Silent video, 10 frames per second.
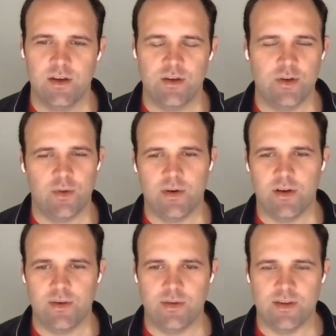You don't want to
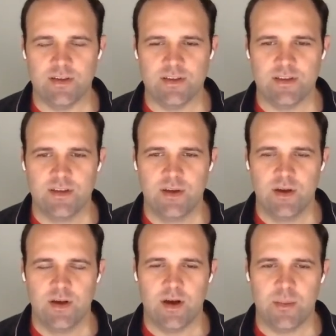do this.
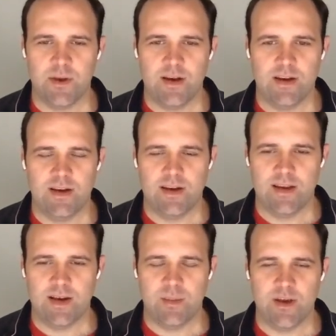Updating the
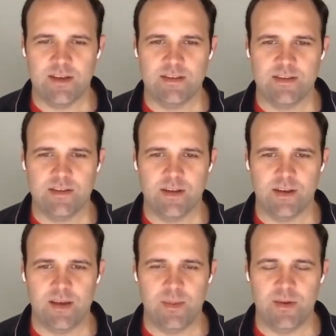database
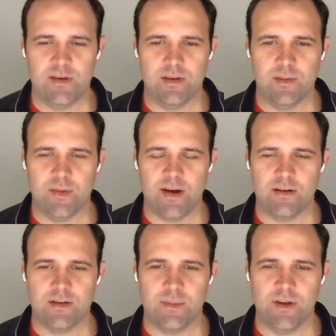and keeping the
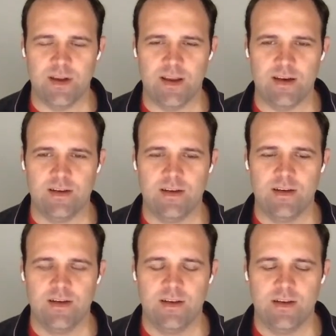model up to date
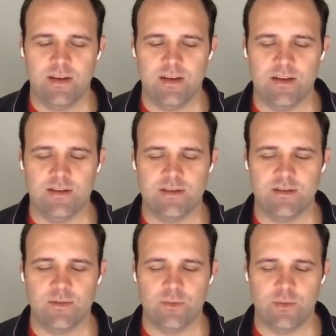
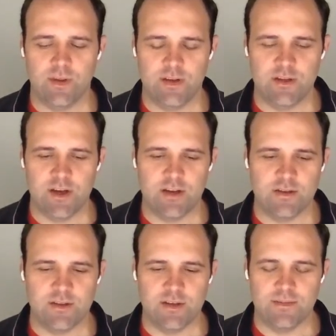is really
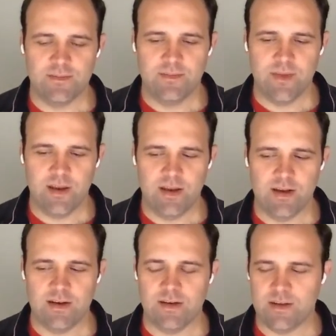challenging
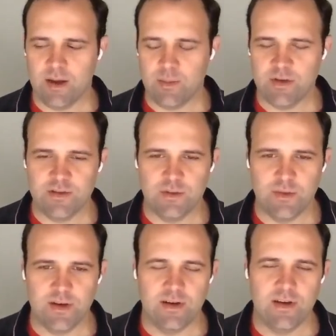and time
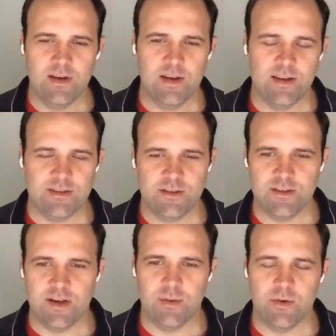consuming, and it's
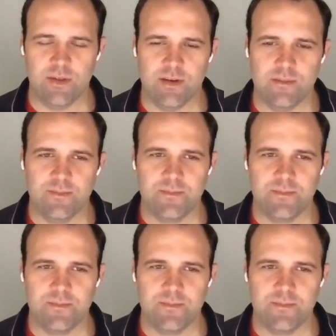just not worth it.